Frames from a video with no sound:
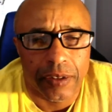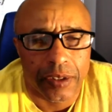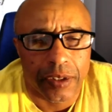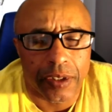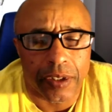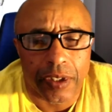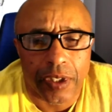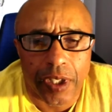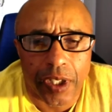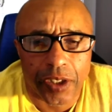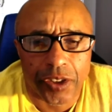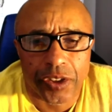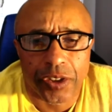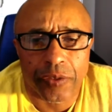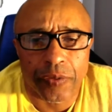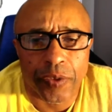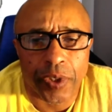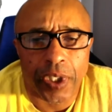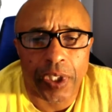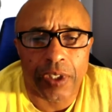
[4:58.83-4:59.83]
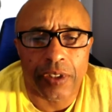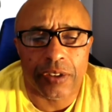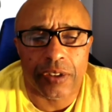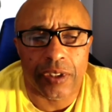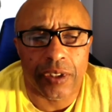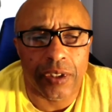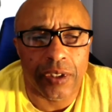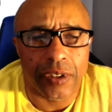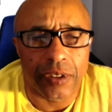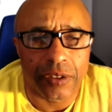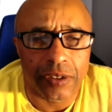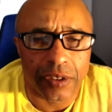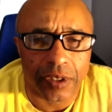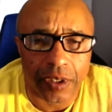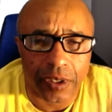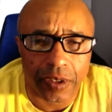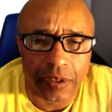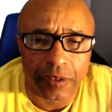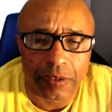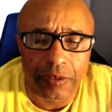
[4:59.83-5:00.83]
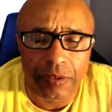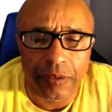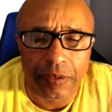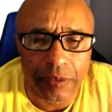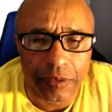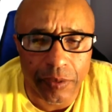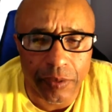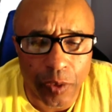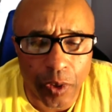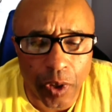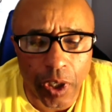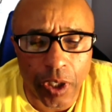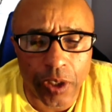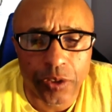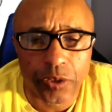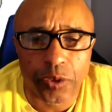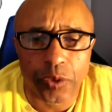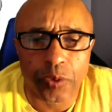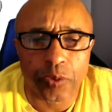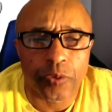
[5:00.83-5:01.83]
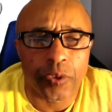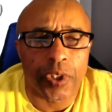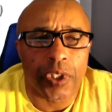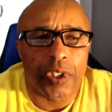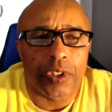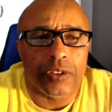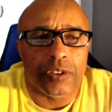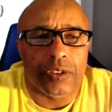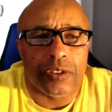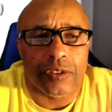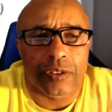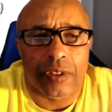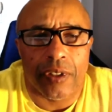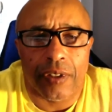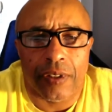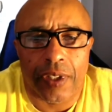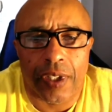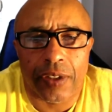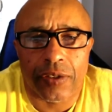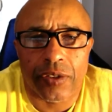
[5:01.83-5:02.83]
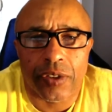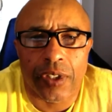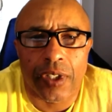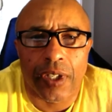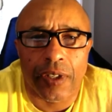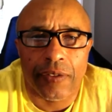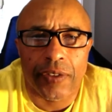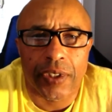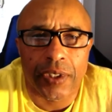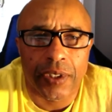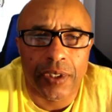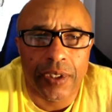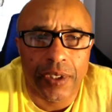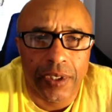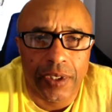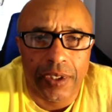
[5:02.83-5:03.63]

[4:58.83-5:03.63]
concussion reasons and lawsuit reasons and all that. So you have to,